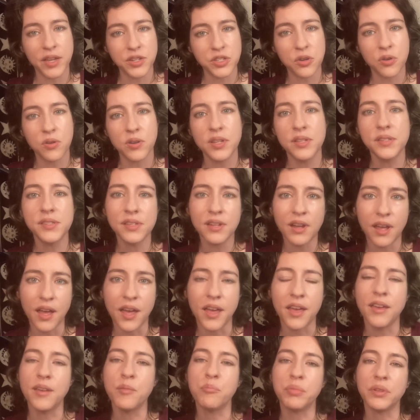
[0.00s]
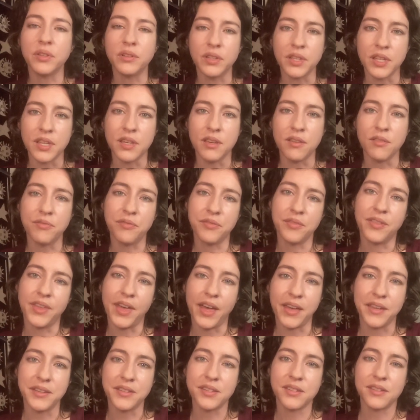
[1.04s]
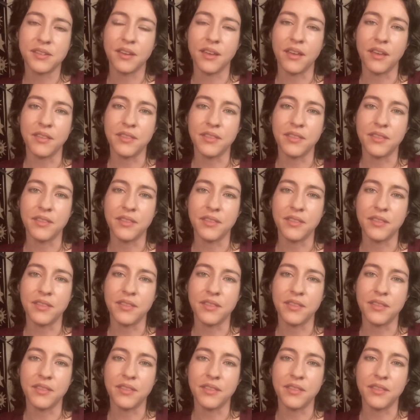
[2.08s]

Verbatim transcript: attorneys and I believe that